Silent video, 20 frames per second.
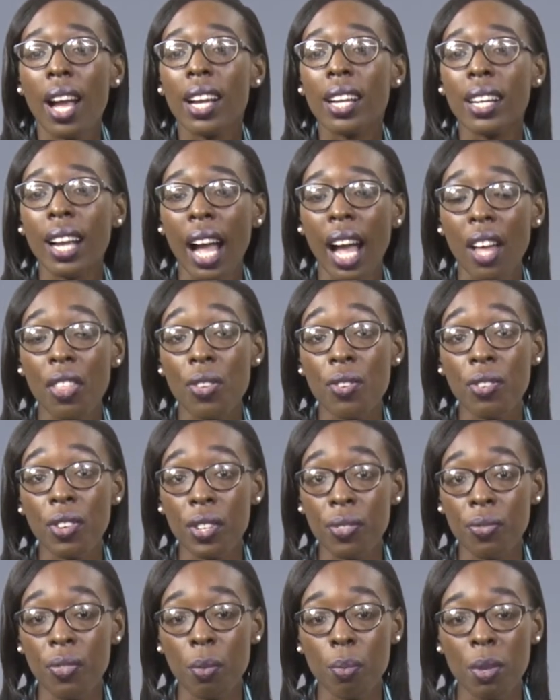Gather
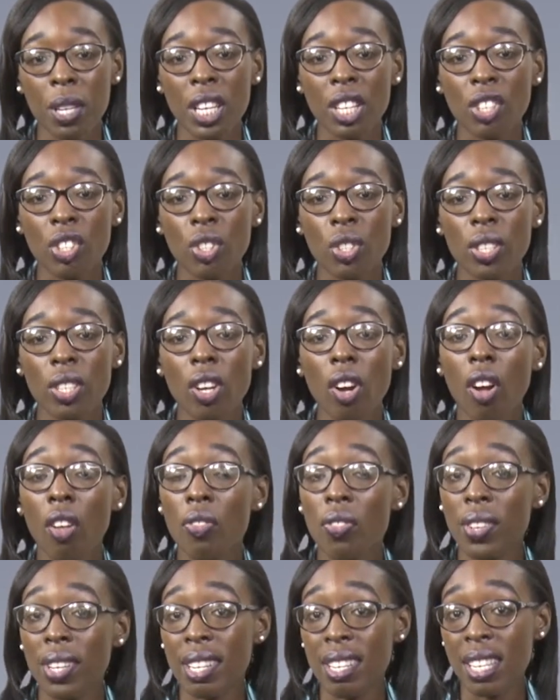information
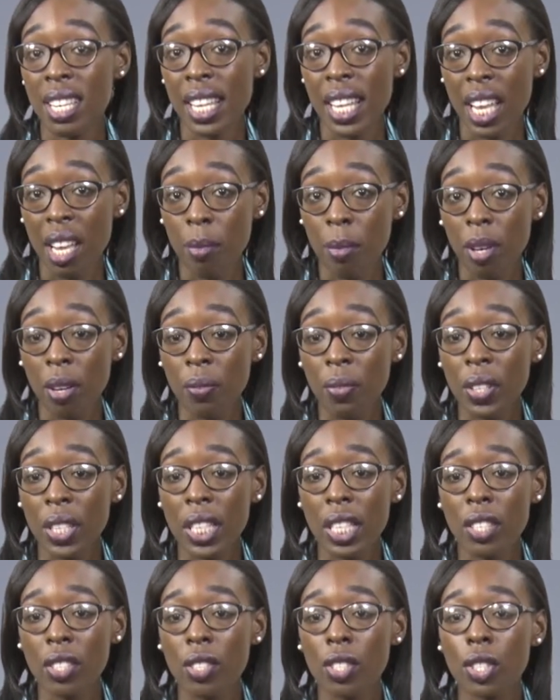on the name of
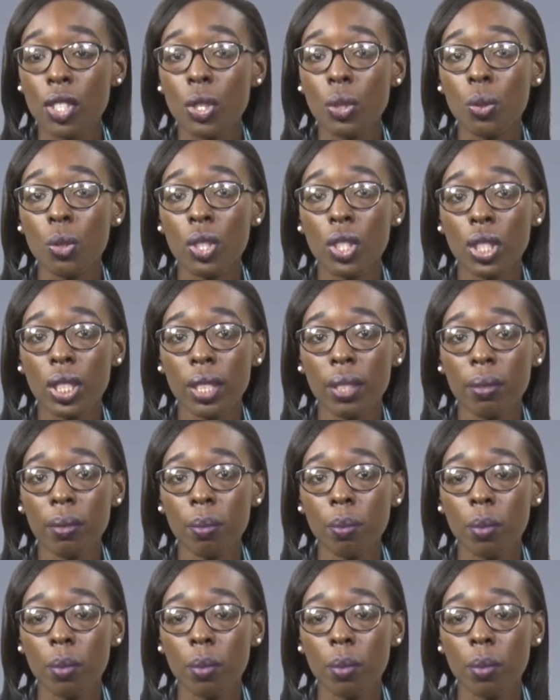the institution,